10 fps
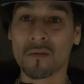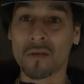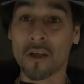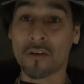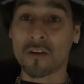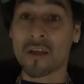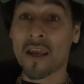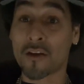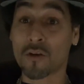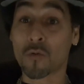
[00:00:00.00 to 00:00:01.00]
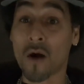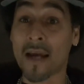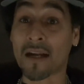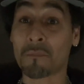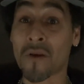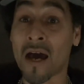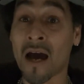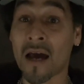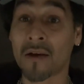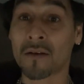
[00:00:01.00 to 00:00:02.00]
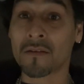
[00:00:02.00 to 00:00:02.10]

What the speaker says: And yeah, you're right, I'm not.